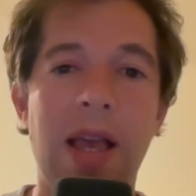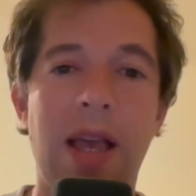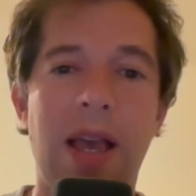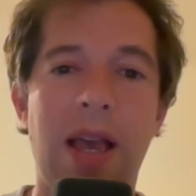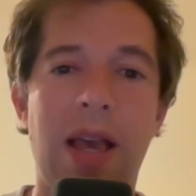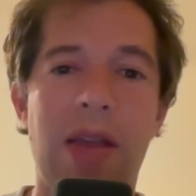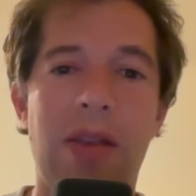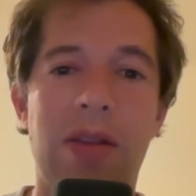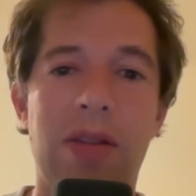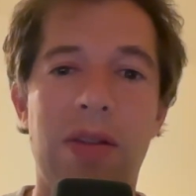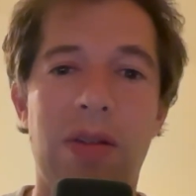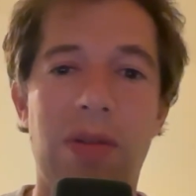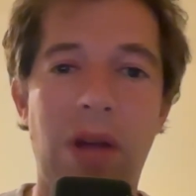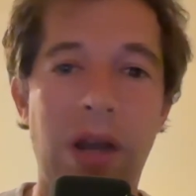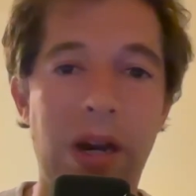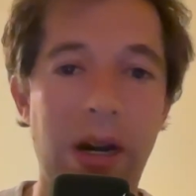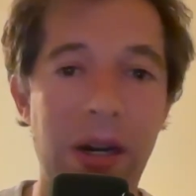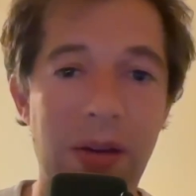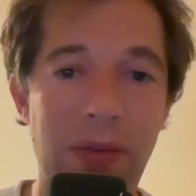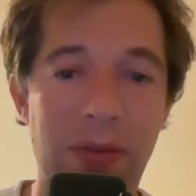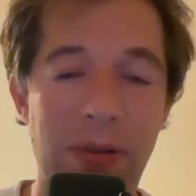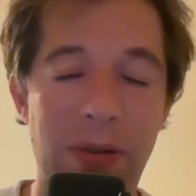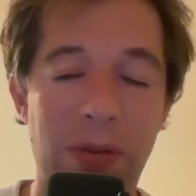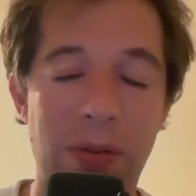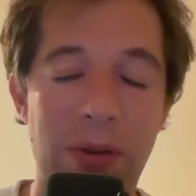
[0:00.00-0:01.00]
And there's a lot of
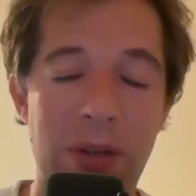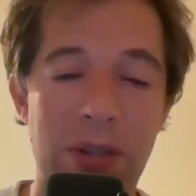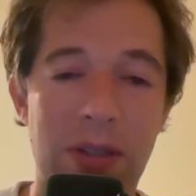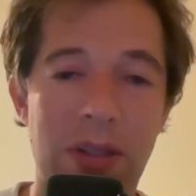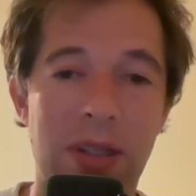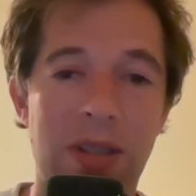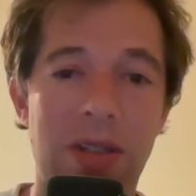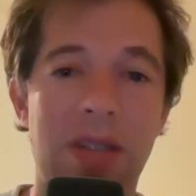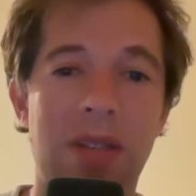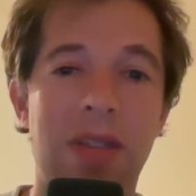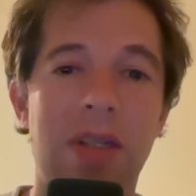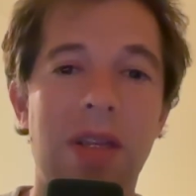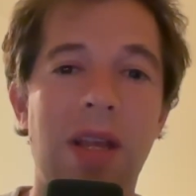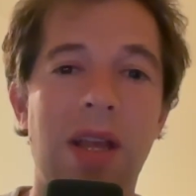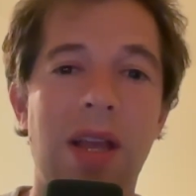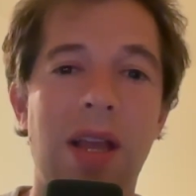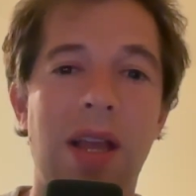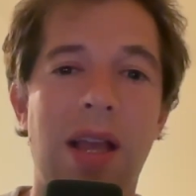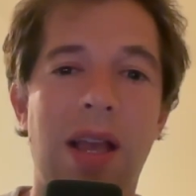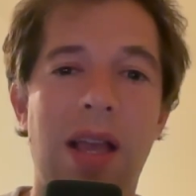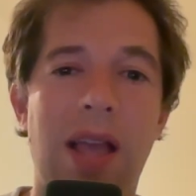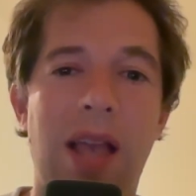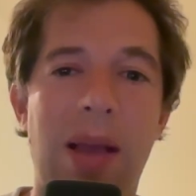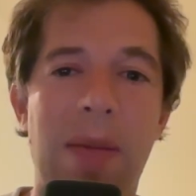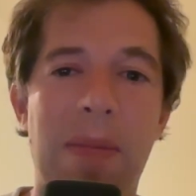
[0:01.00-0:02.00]
different reasons,
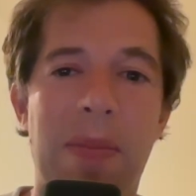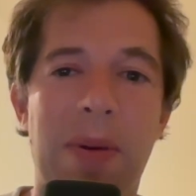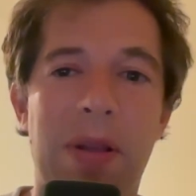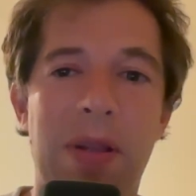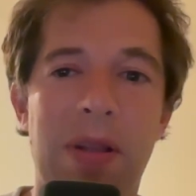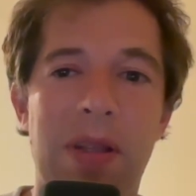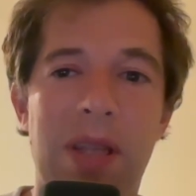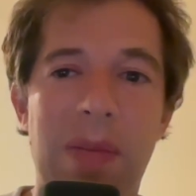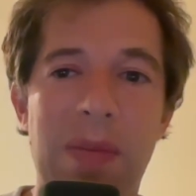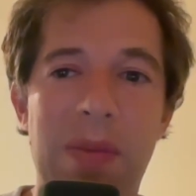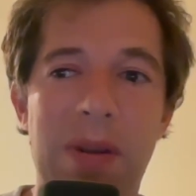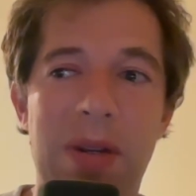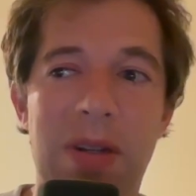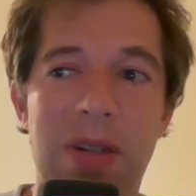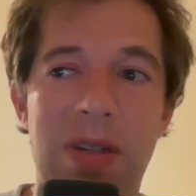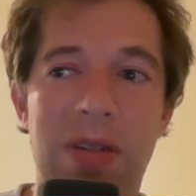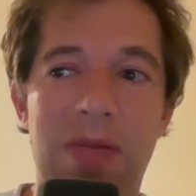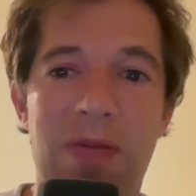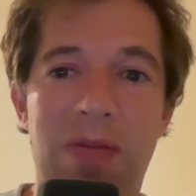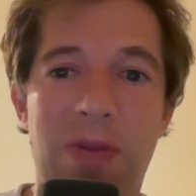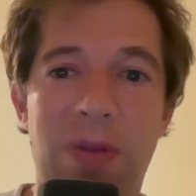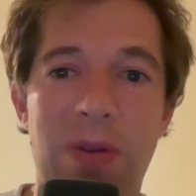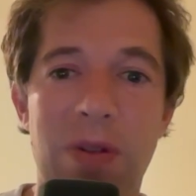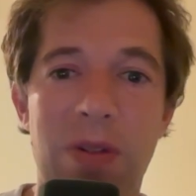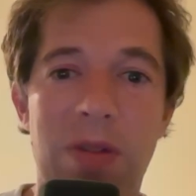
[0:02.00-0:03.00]
but let me
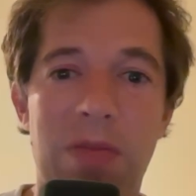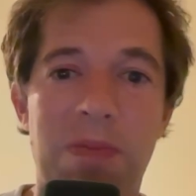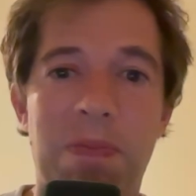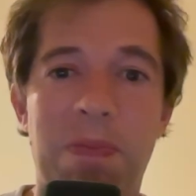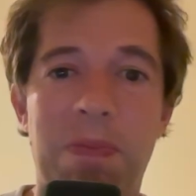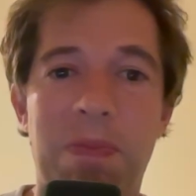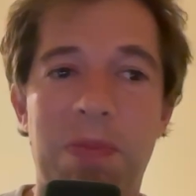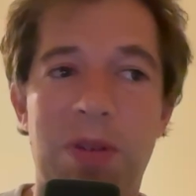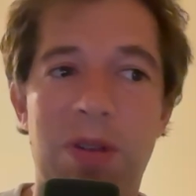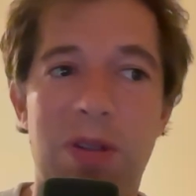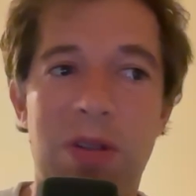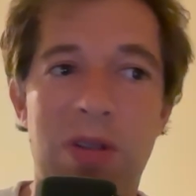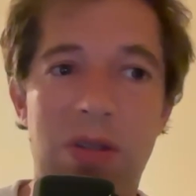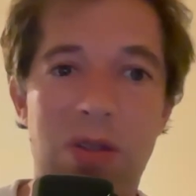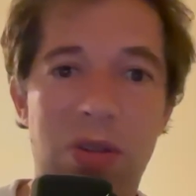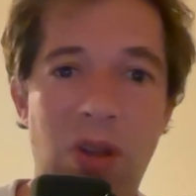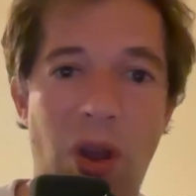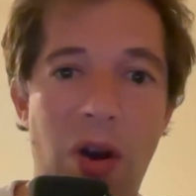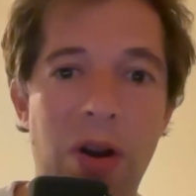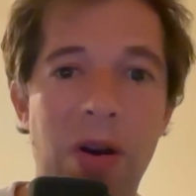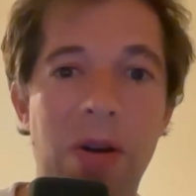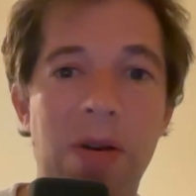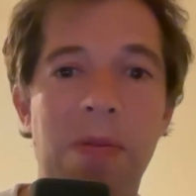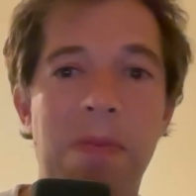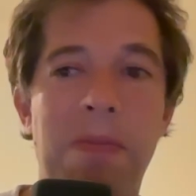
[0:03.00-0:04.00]
just first
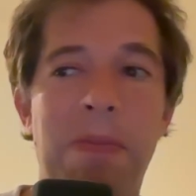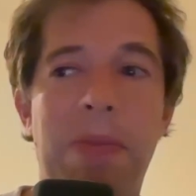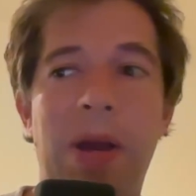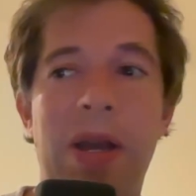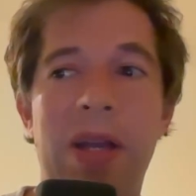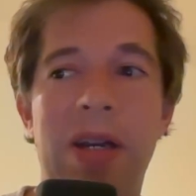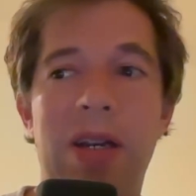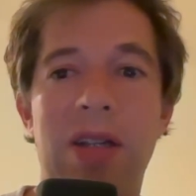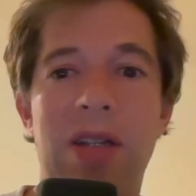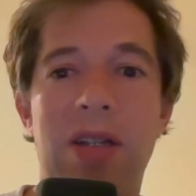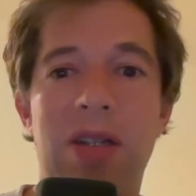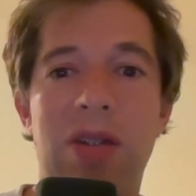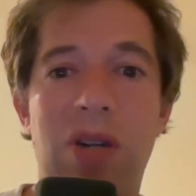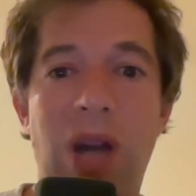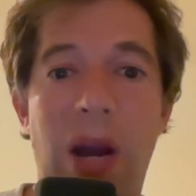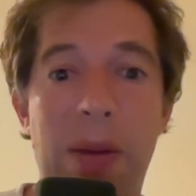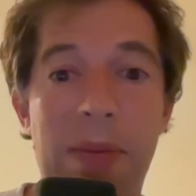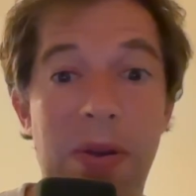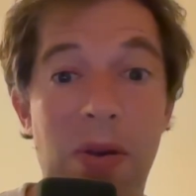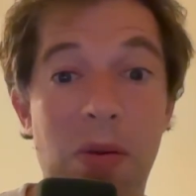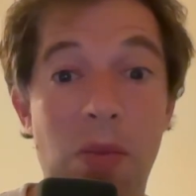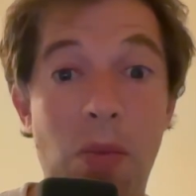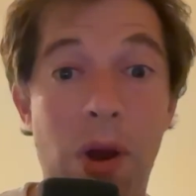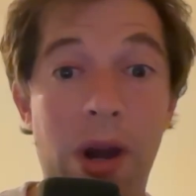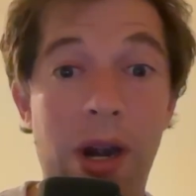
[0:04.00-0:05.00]
start by
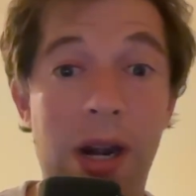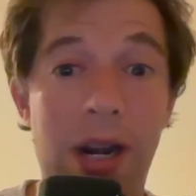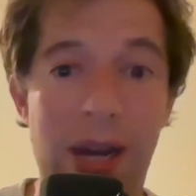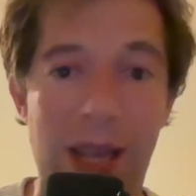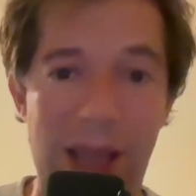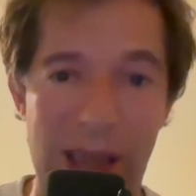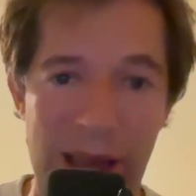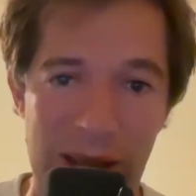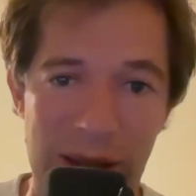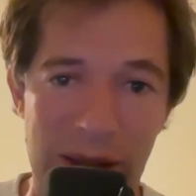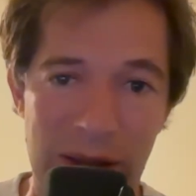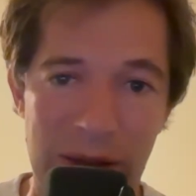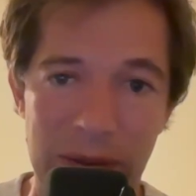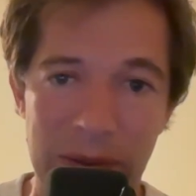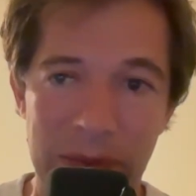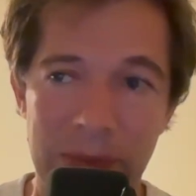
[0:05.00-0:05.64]
describing what it is.